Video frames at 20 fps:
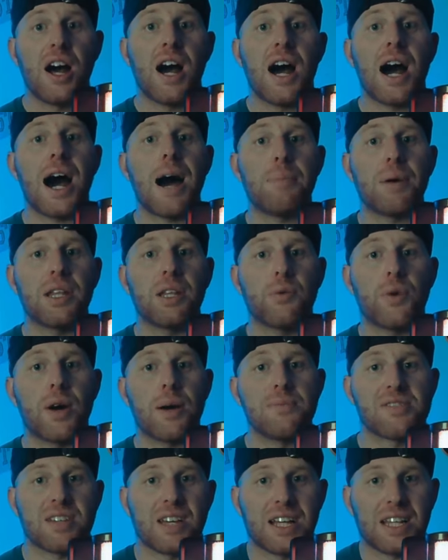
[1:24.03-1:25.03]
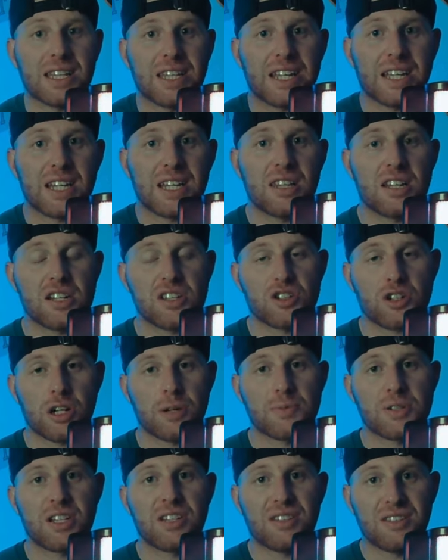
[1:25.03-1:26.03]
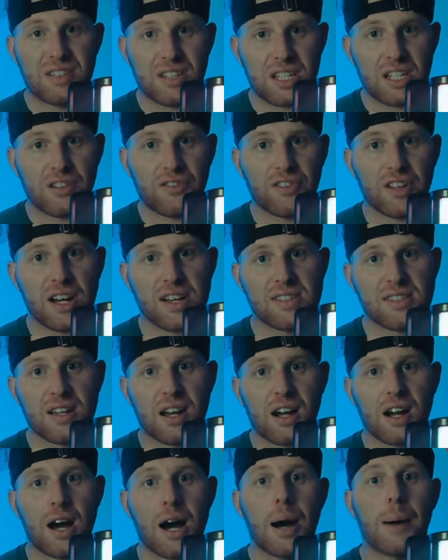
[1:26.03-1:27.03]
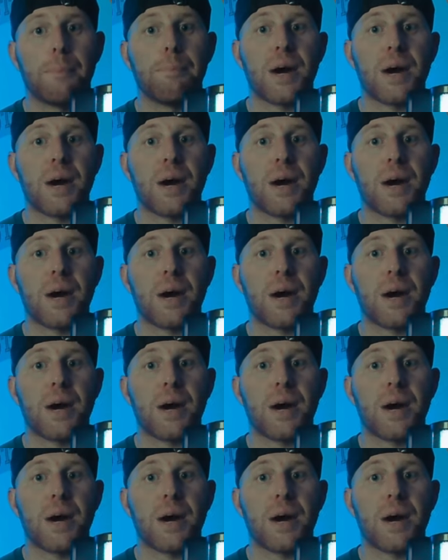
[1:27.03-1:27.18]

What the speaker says: hop on the website, link in the description, ddflies.com,